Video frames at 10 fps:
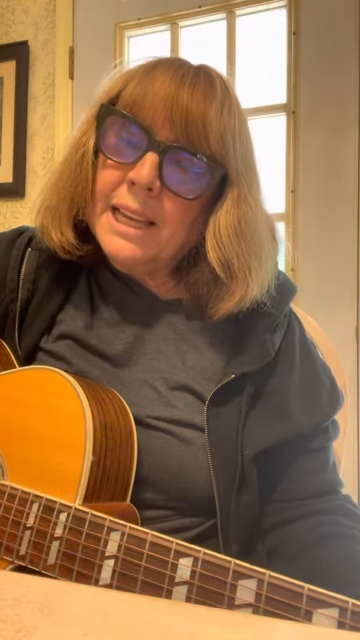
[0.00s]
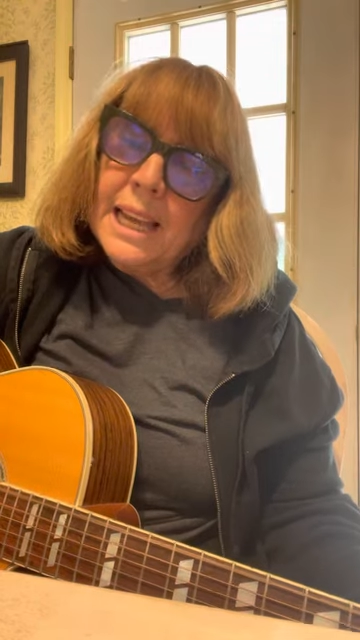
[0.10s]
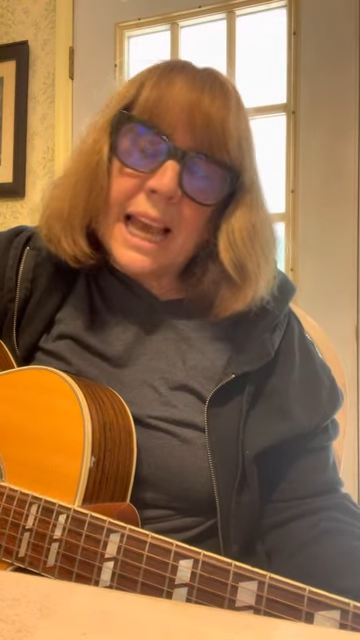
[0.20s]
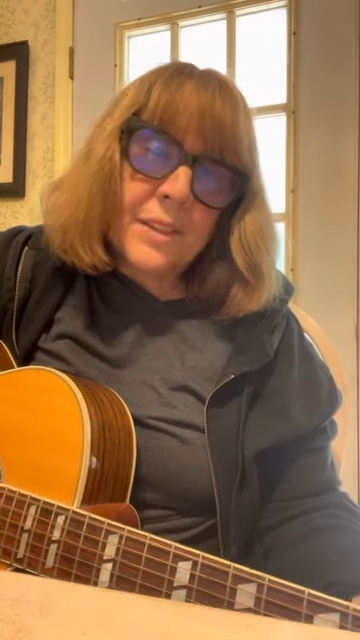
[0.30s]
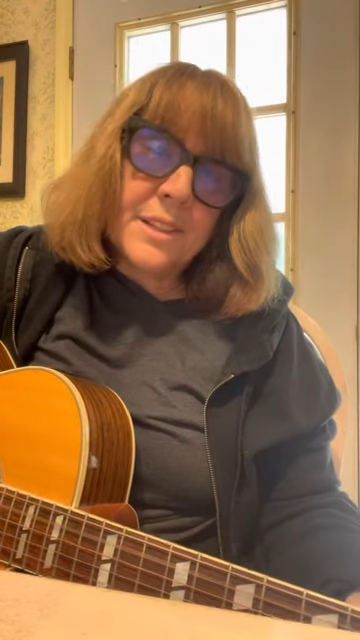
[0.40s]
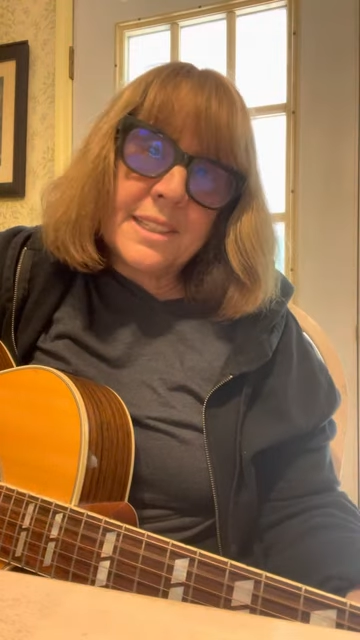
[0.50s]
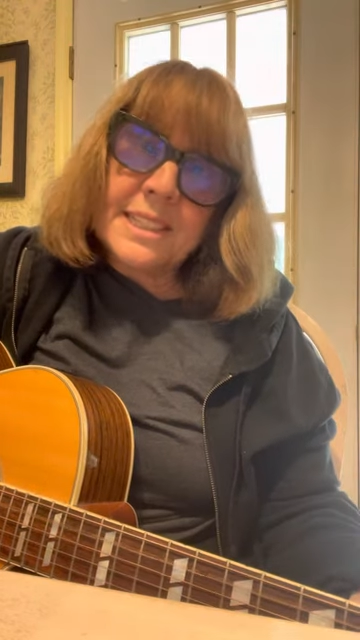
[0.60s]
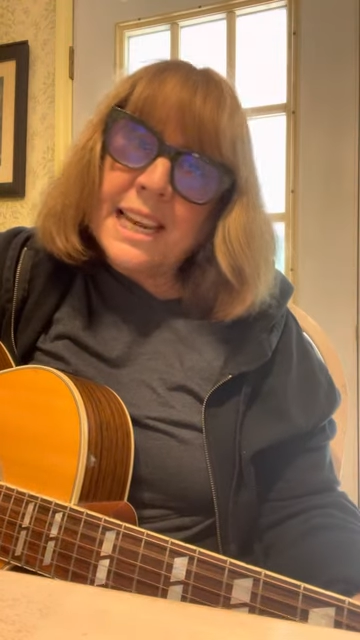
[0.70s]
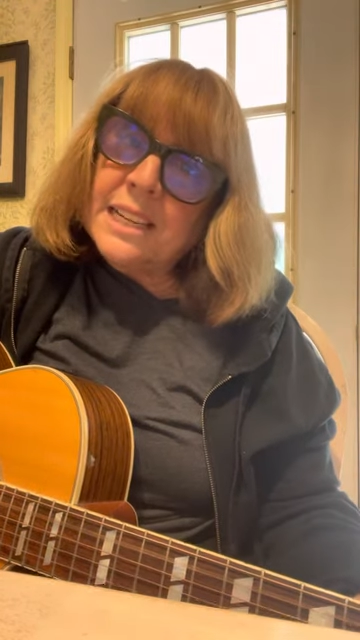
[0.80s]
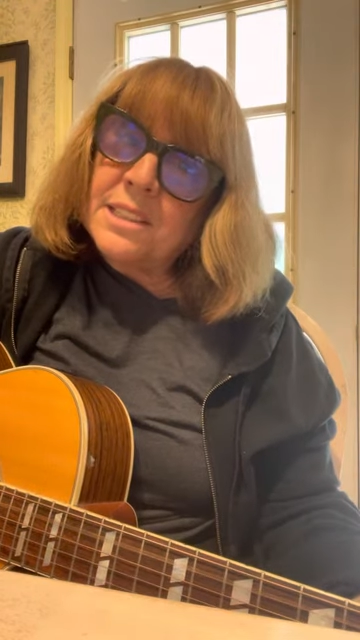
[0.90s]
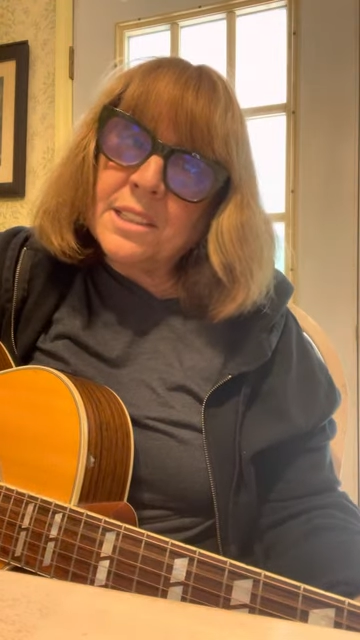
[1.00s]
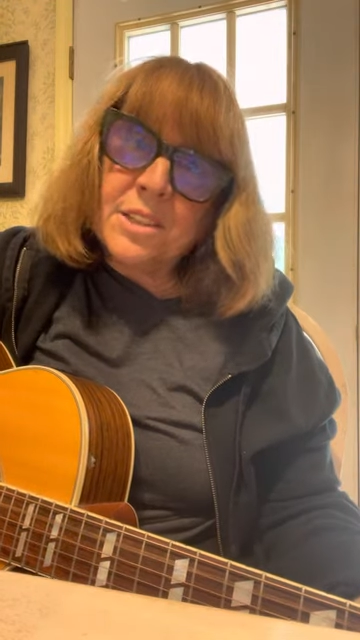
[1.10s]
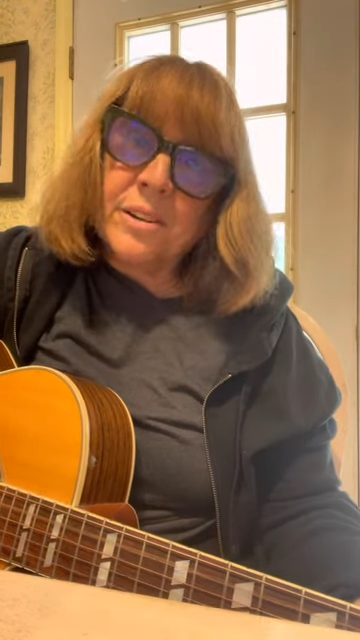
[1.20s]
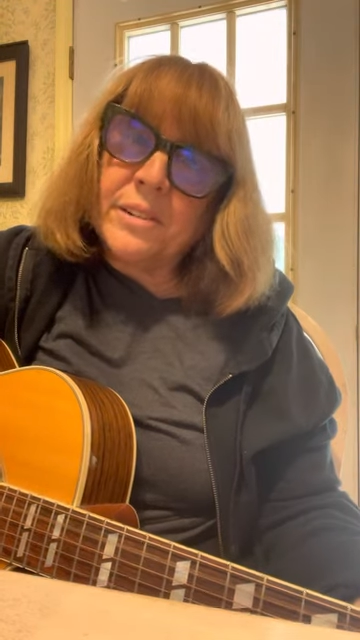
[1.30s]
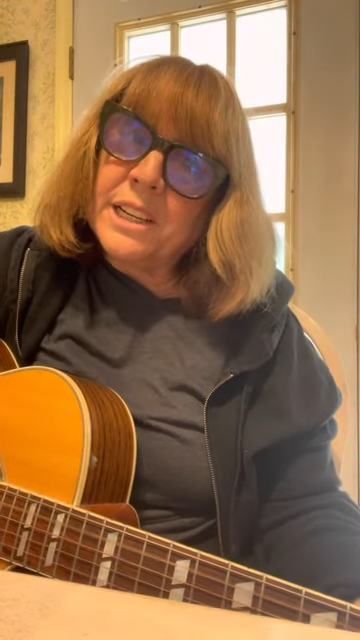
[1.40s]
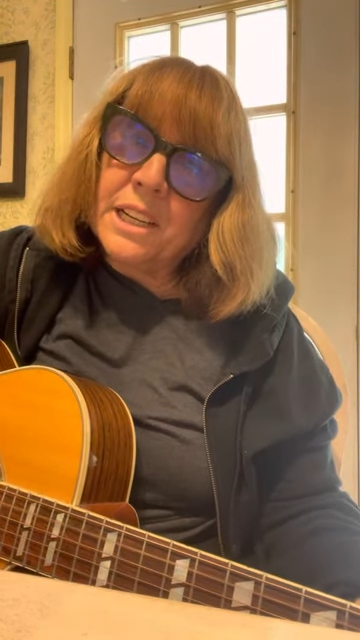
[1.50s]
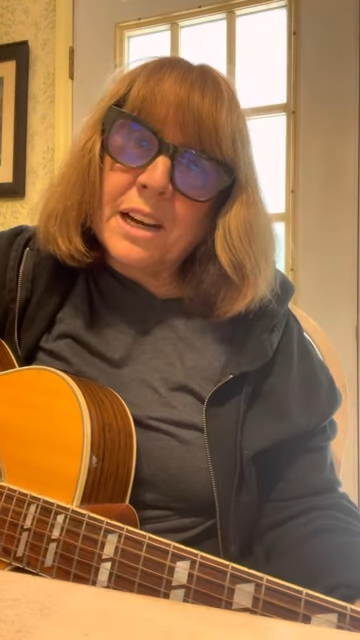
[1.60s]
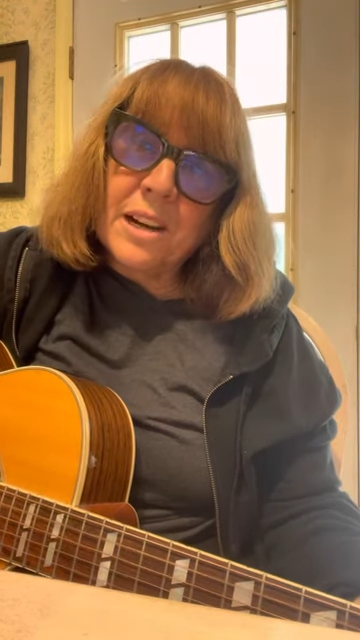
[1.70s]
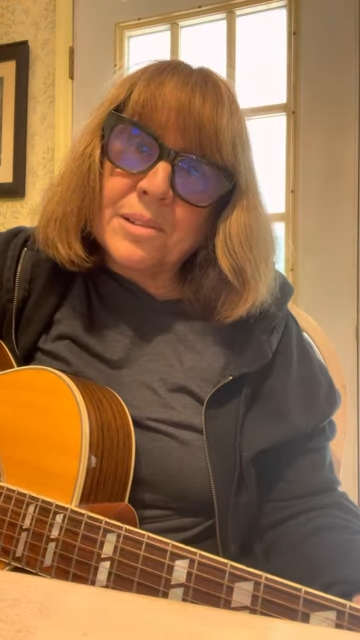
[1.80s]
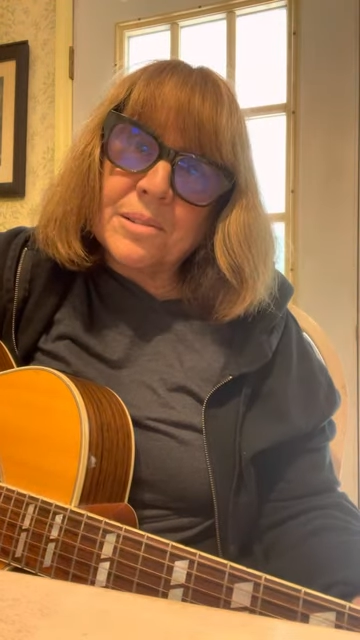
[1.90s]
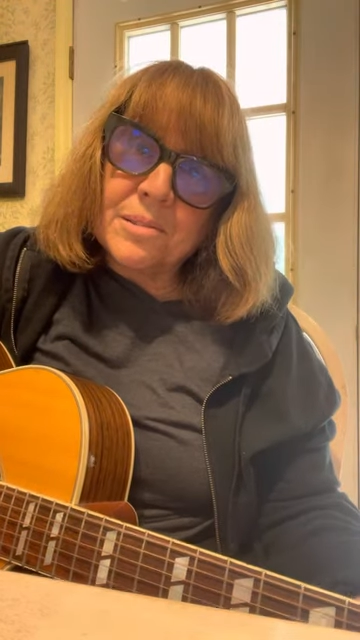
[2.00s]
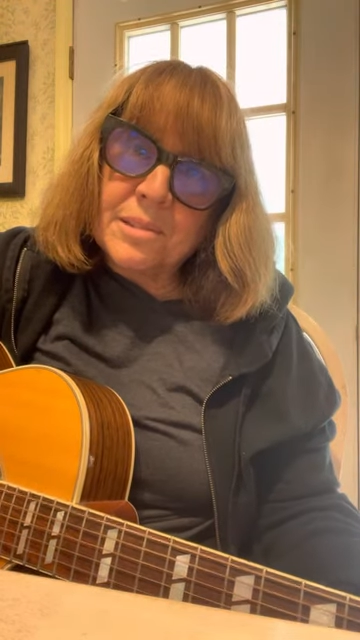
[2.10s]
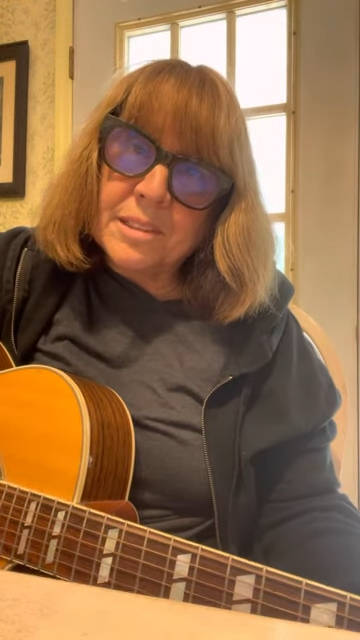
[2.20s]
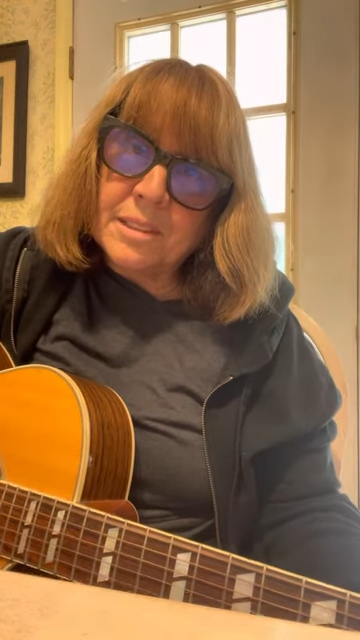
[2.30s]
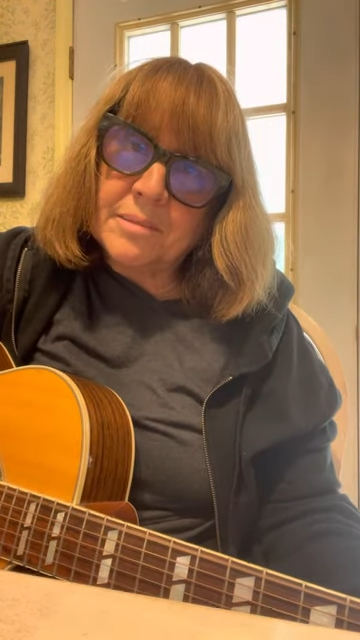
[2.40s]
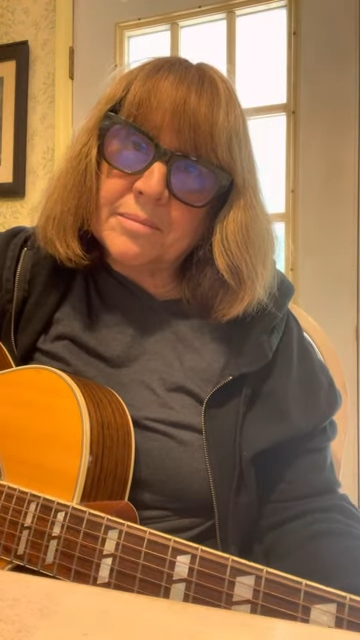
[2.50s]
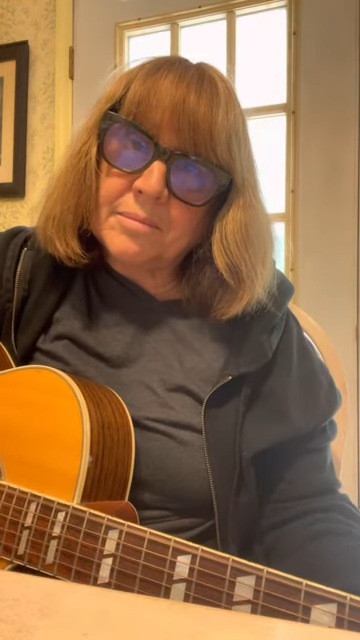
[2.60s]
How the sad story goes.